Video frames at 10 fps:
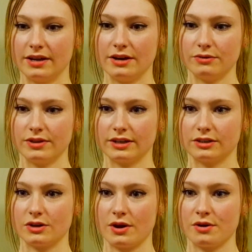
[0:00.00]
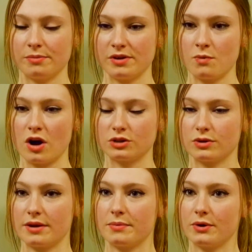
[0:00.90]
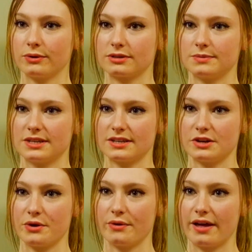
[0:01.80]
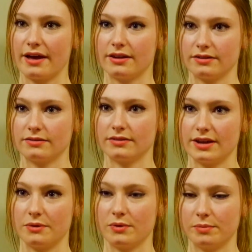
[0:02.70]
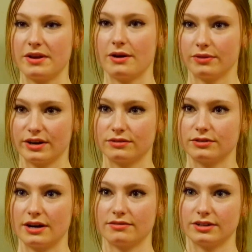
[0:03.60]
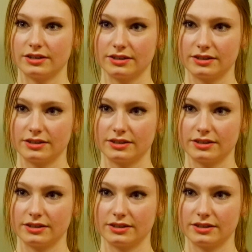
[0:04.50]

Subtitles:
I don't think so. I normally watch what I post because I know that it will be out there forever.